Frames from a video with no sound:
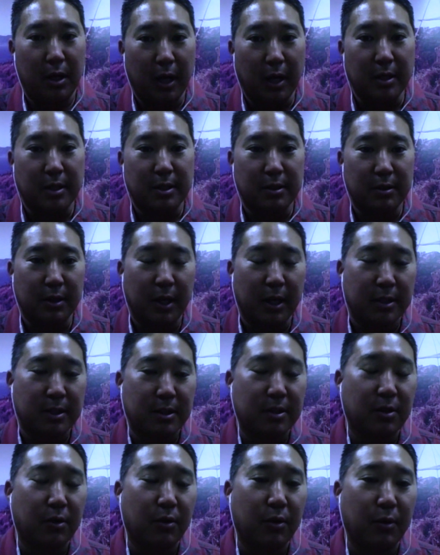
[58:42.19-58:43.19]
Yes.
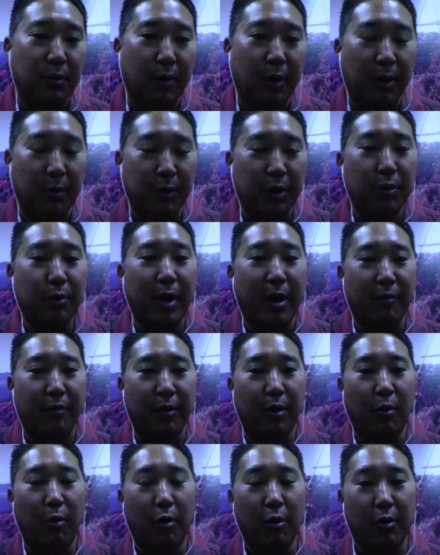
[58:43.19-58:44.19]
So we do
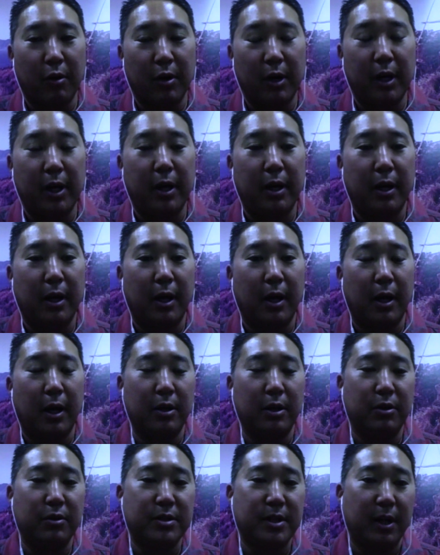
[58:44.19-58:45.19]
have a quarterly
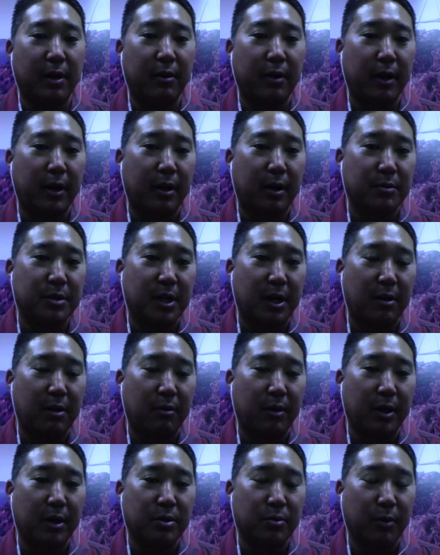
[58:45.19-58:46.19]
newsletter that comes
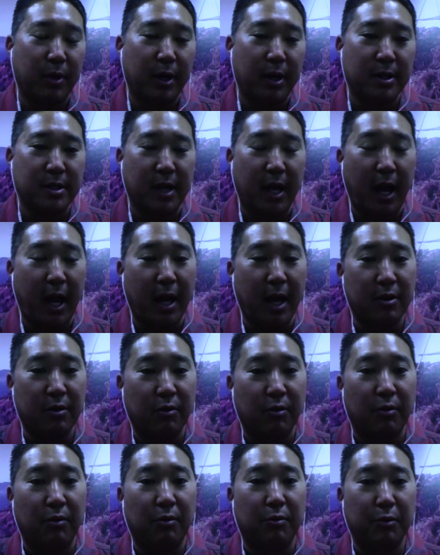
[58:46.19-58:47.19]
out, as well as an
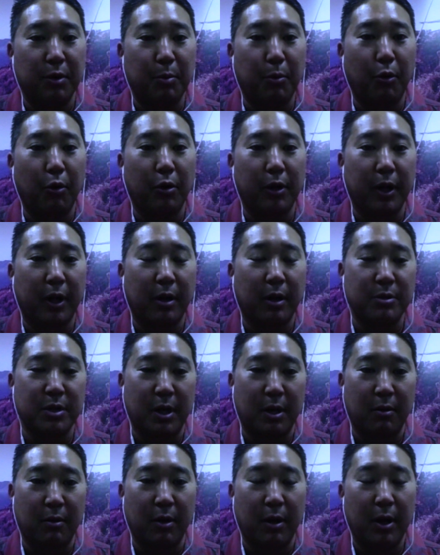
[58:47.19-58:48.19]
annual report that
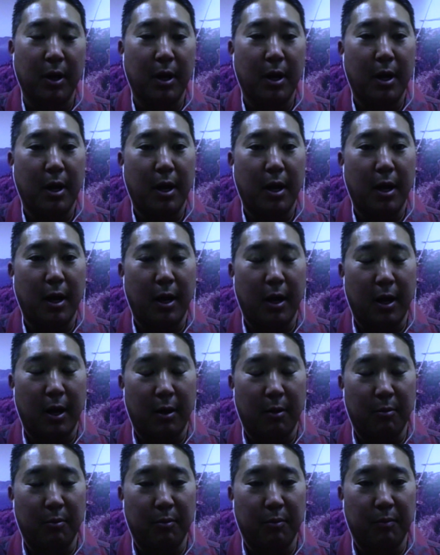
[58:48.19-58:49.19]
comes out.
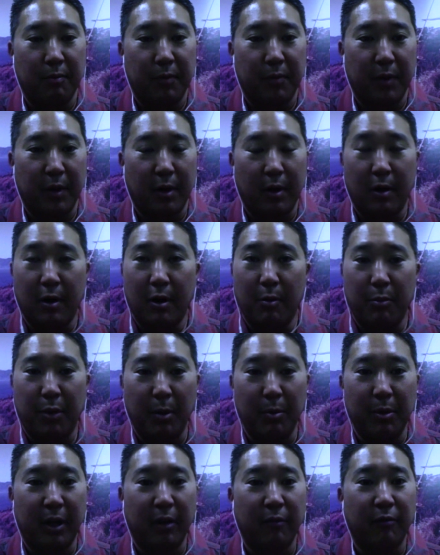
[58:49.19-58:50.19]
Our
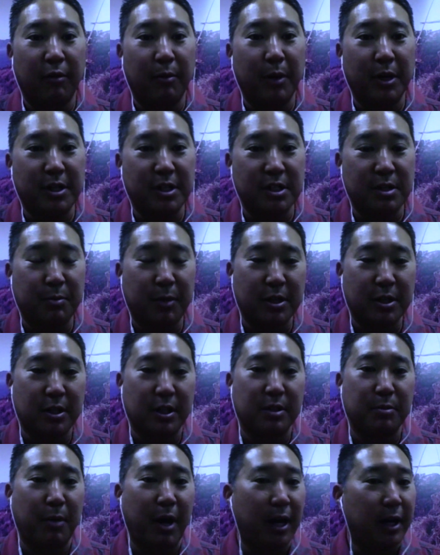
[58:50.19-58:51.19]
public information
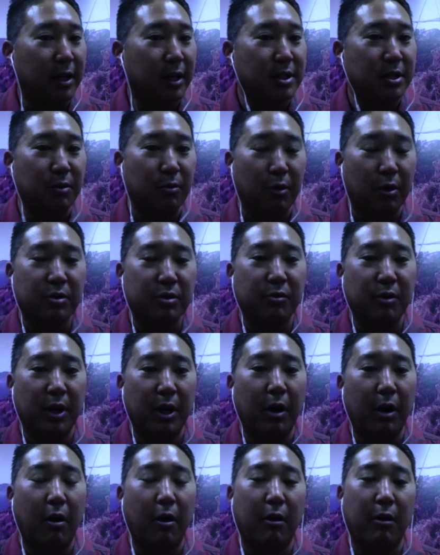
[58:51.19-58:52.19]
specialist, Maggie, she works
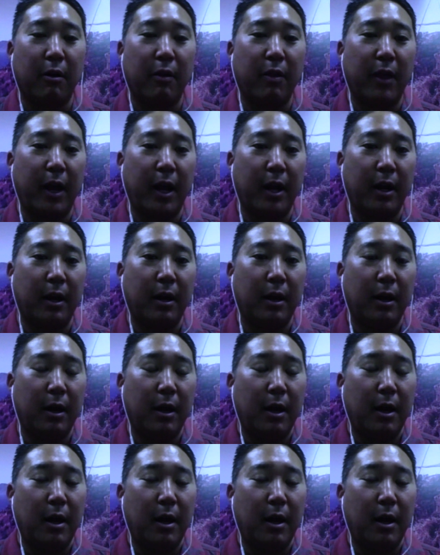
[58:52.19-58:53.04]
really hard on that,